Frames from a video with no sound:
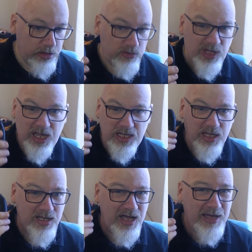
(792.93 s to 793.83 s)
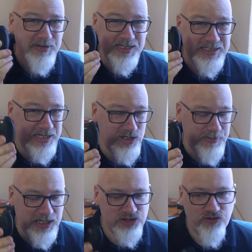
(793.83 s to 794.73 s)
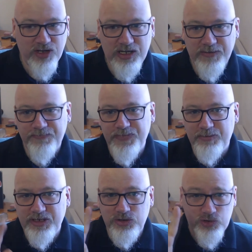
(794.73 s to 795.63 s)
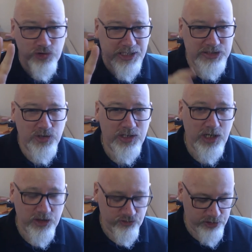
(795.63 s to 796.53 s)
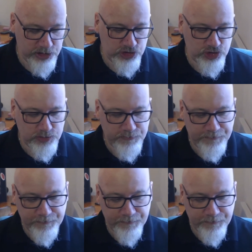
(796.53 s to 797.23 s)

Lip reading: So yeah, I'm getting a day at the battery. I'm getting 2 days at a cartridge.